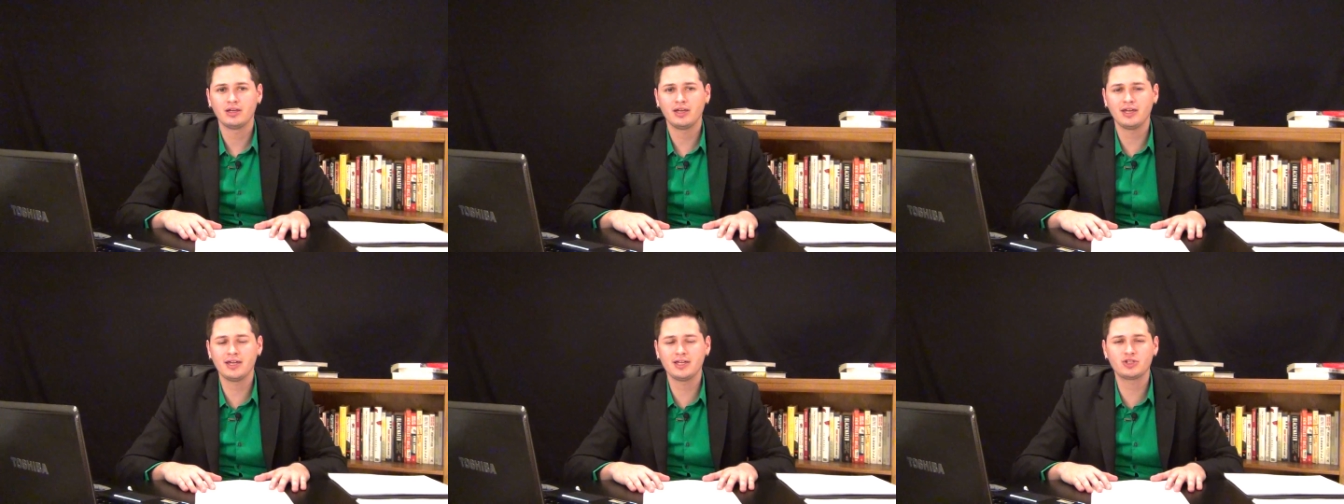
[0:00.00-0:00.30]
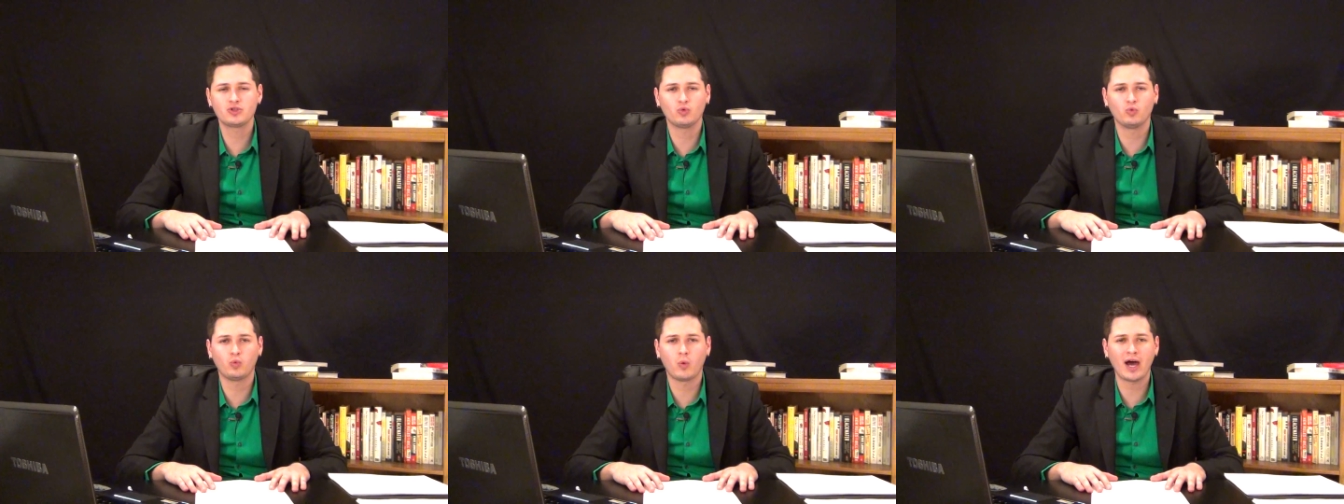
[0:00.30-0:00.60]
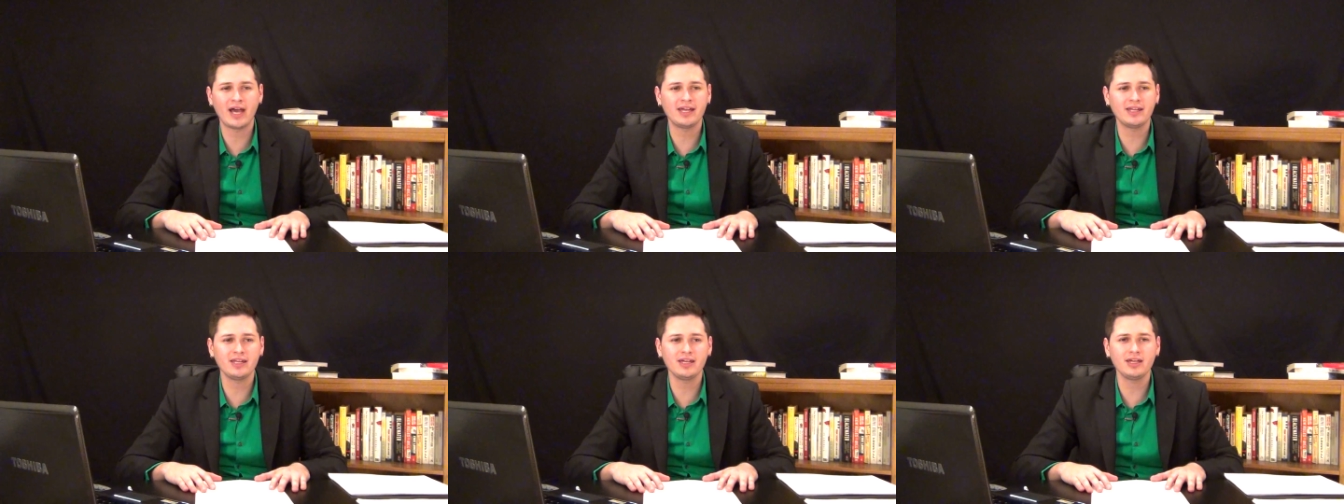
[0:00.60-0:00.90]
is
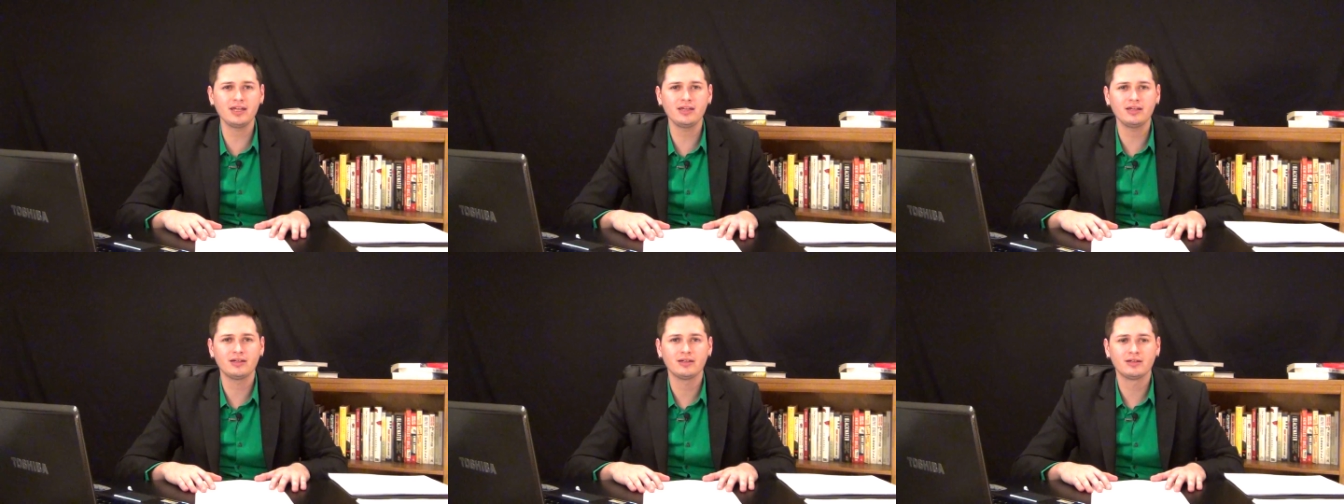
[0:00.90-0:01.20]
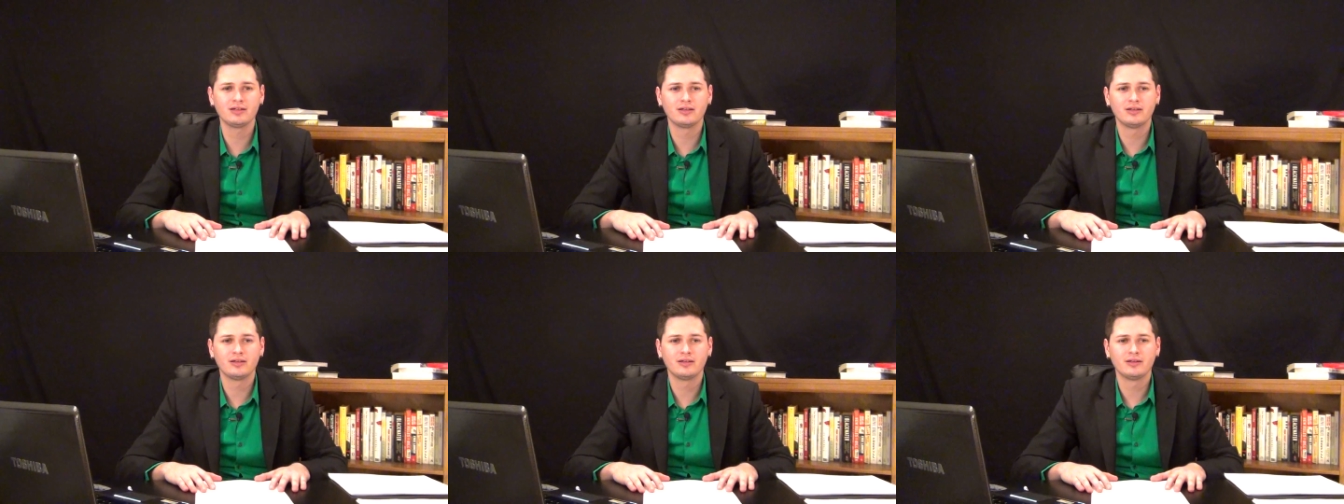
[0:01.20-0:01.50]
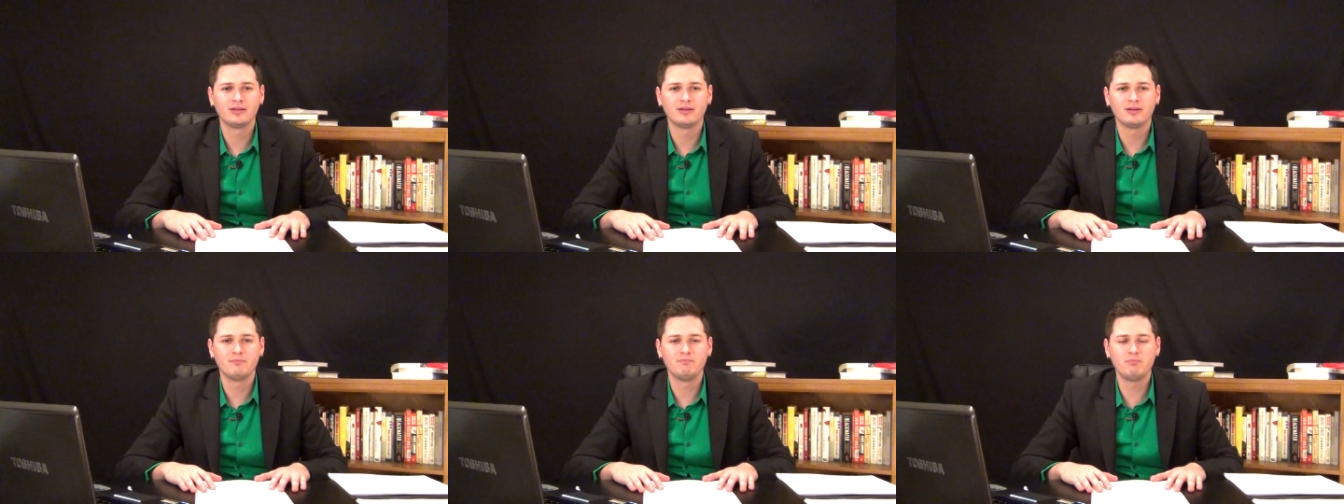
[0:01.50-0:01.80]
Whitey
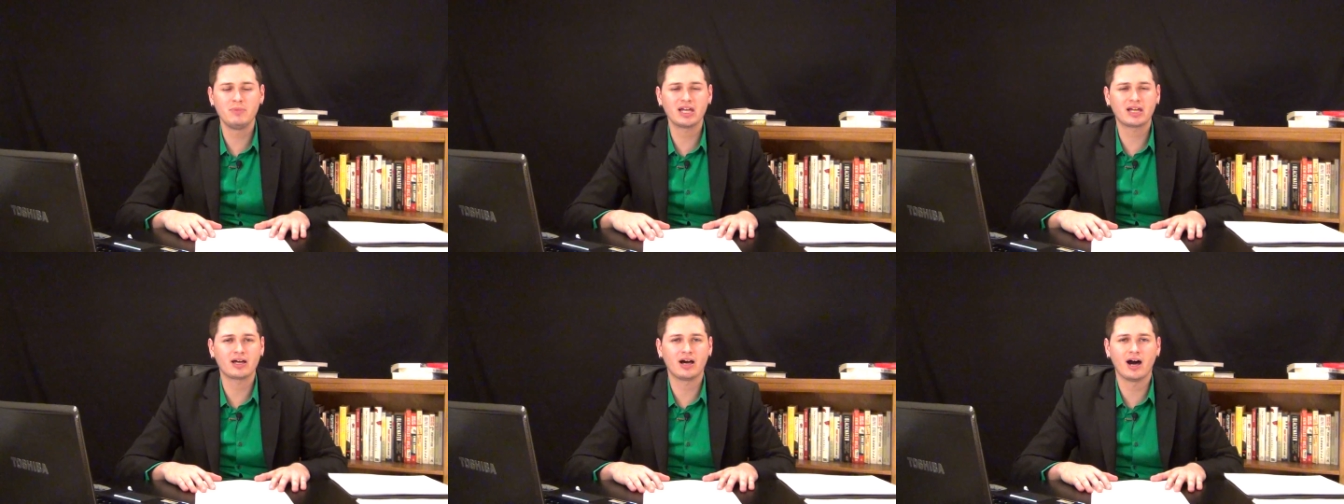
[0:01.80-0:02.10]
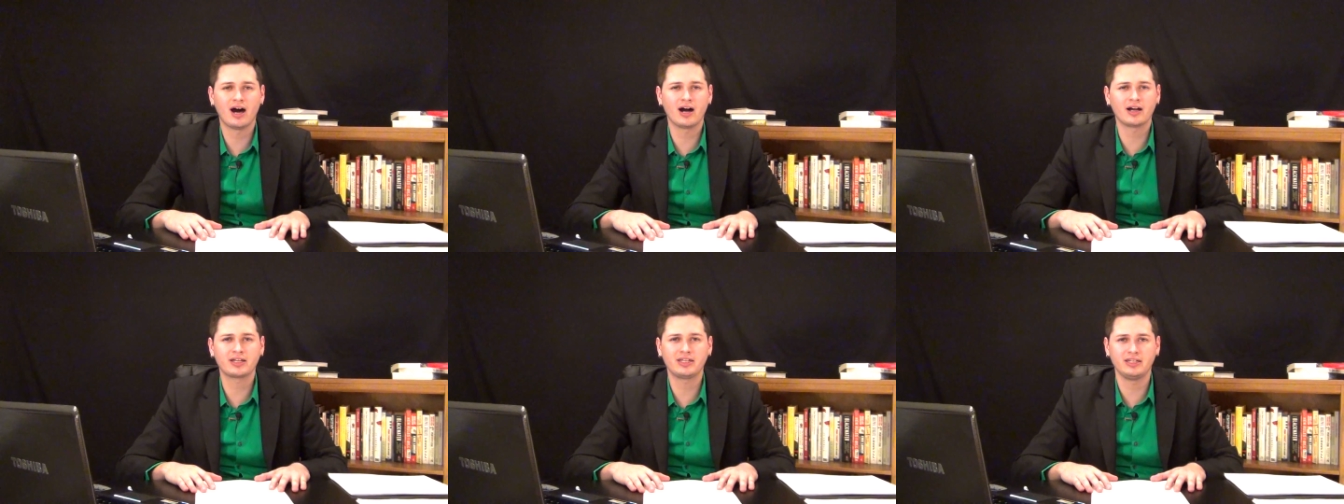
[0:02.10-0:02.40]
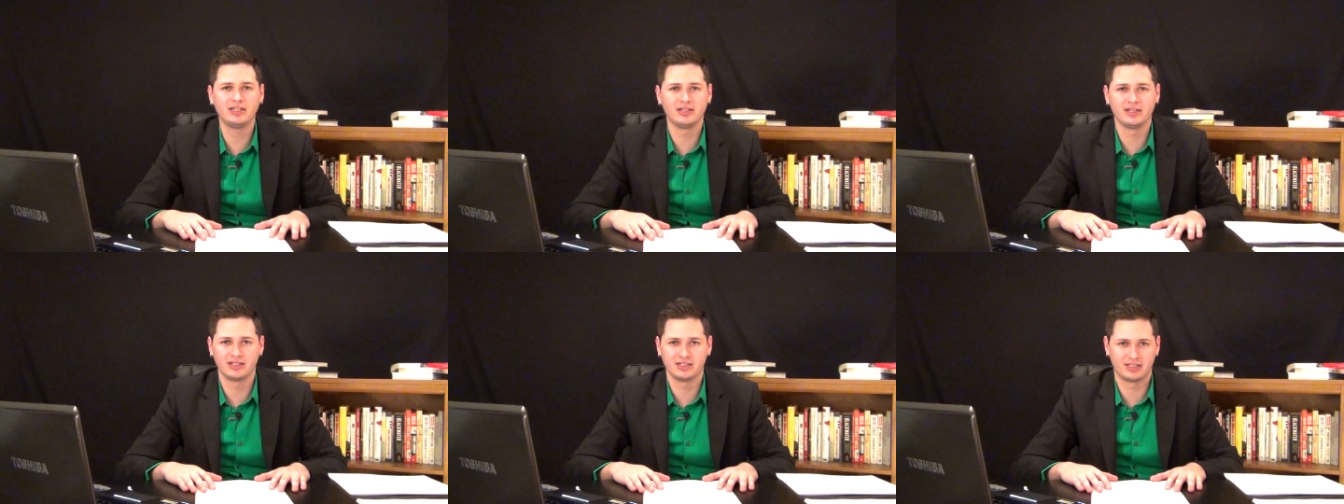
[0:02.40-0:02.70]

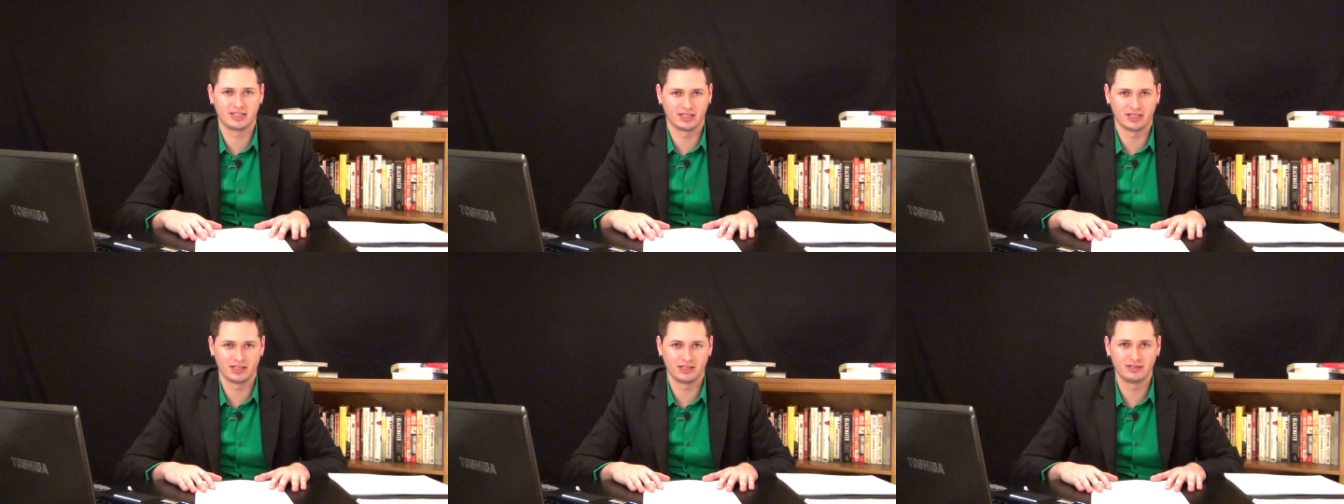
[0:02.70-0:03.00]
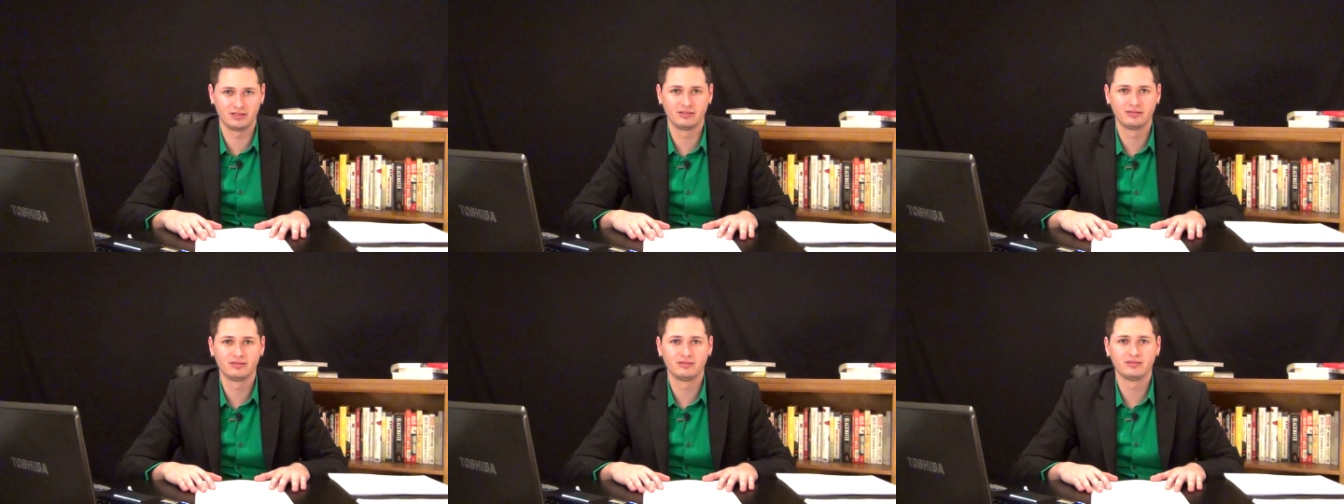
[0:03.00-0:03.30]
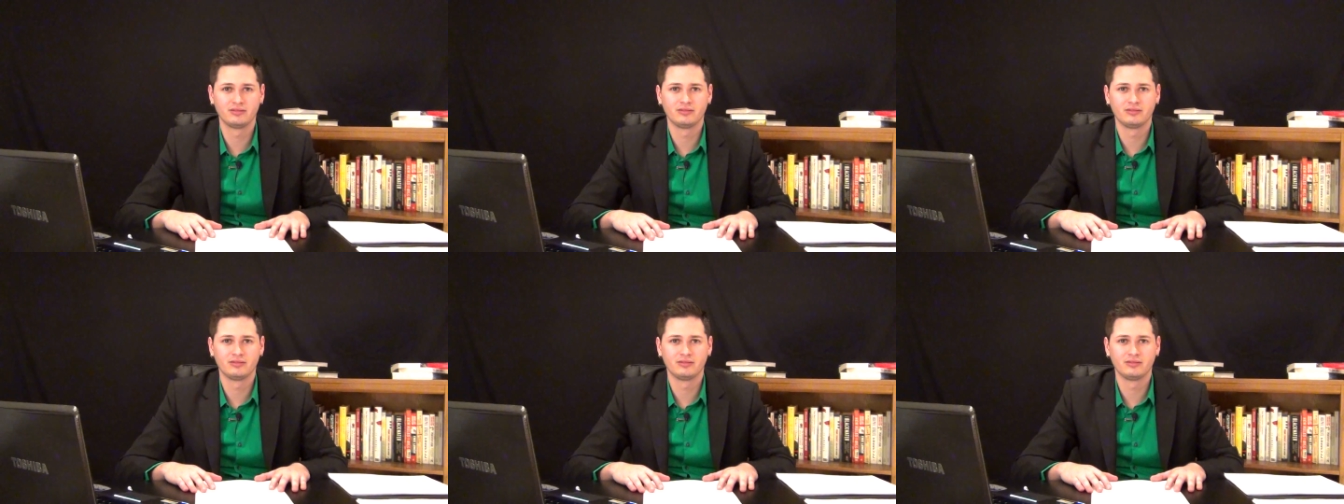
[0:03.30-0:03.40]
McHonkyington,